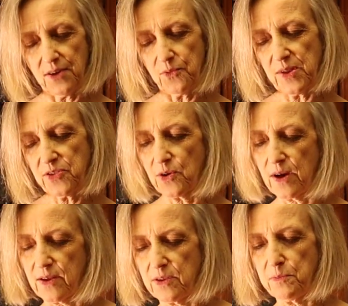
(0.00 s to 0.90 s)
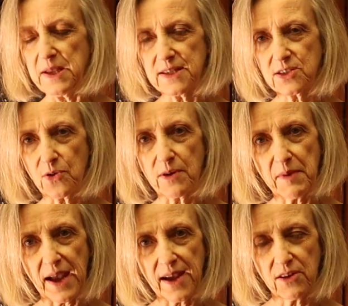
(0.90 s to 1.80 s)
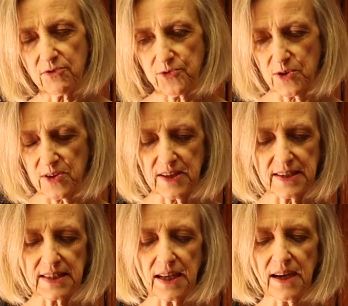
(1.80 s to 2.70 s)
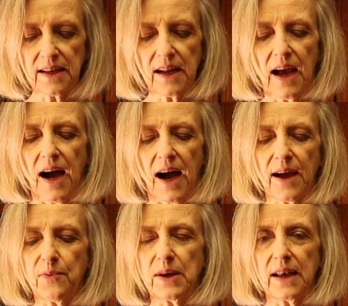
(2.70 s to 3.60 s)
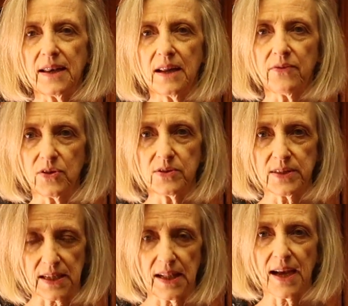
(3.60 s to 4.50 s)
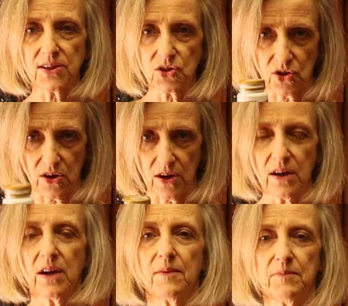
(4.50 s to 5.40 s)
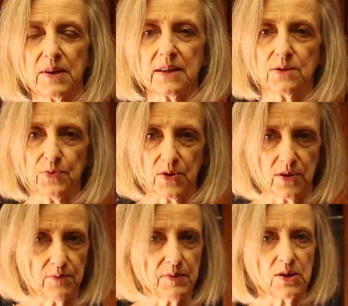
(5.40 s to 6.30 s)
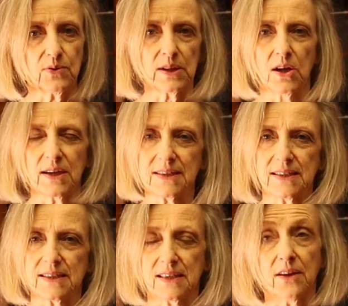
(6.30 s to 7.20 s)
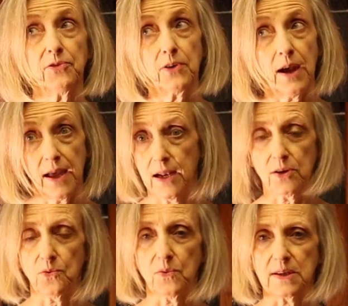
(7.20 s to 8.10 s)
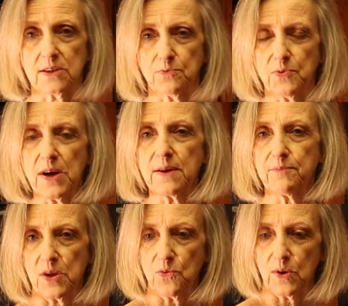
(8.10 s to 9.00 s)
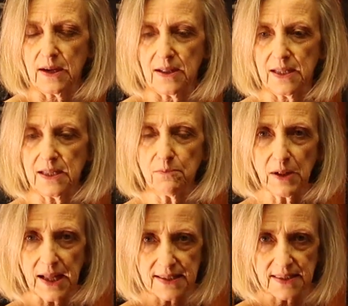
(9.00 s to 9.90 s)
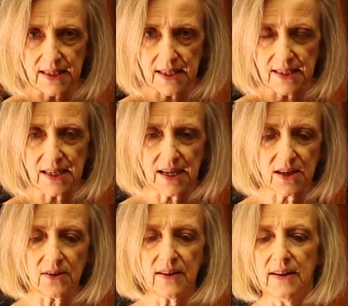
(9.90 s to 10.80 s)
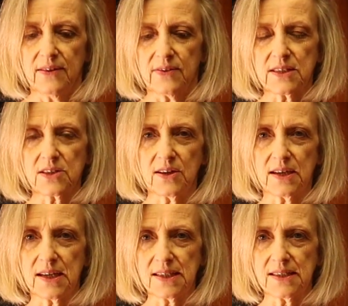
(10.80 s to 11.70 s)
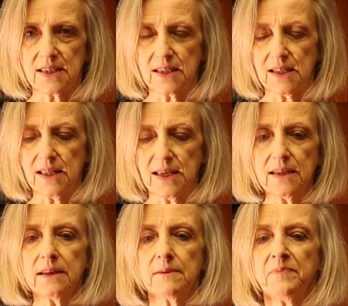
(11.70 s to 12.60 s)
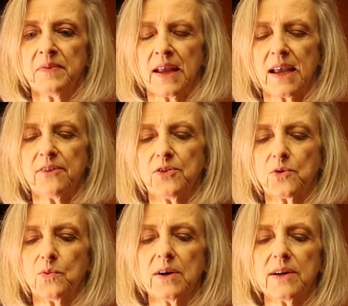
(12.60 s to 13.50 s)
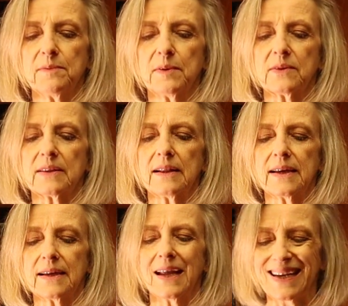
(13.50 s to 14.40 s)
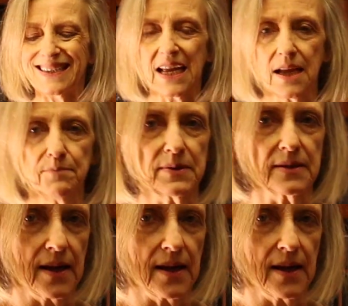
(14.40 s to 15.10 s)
with the beans going back and forth inside. I would never use a glass jar because we're going to be doing lots of stuff and I don't want it to break, but you want a little plastic container that's got a nice little lid. If you're worried about the lid, tape it